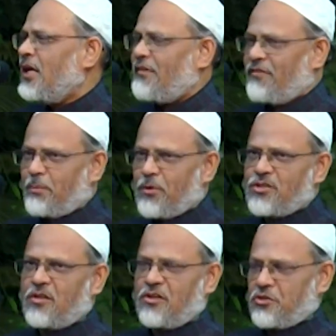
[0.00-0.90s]
Every
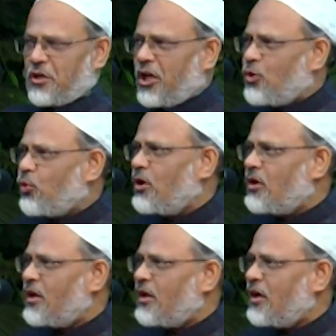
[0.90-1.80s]
person is
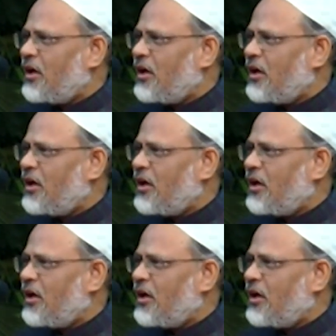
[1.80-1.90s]
equal